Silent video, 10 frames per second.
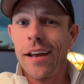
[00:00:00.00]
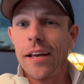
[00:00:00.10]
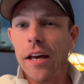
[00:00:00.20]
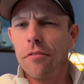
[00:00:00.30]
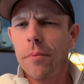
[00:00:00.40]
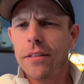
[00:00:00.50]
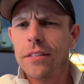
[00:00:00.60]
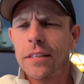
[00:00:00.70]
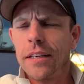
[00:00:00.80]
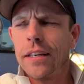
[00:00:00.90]

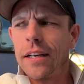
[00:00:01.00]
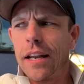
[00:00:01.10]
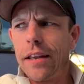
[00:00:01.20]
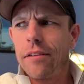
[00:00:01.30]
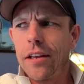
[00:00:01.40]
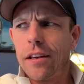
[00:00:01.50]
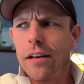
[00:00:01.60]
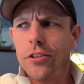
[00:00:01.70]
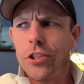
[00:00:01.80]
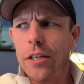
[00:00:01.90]
Governments and even a
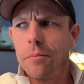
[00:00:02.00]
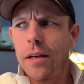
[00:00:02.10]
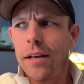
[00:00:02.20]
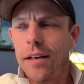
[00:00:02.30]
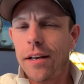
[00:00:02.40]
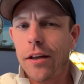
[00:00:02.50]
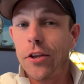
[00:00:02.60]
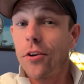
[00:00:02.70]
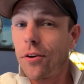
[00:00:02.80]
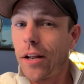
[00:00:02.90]
young Jim
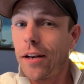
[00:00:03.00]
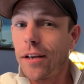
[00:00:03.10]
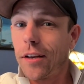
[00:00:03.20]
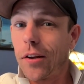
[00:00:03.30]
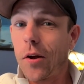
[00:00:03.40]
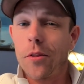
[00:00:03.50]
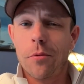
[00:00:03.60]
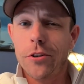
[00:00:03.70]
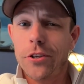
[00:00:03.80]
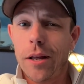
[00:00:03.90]
urinating on the
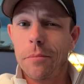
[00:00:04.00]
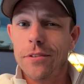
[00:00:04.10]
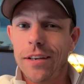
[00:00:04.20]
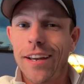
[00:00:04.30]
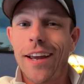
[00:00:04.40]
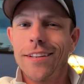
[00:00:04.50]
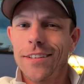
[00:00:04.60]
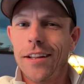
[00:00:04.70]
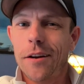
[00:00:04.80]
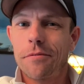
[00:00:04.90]
Russian embassy. It's a
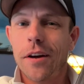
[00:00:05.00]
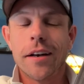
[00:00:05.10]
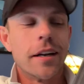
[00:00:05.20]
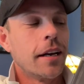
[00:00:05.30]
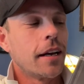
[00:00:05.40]
lot of fun.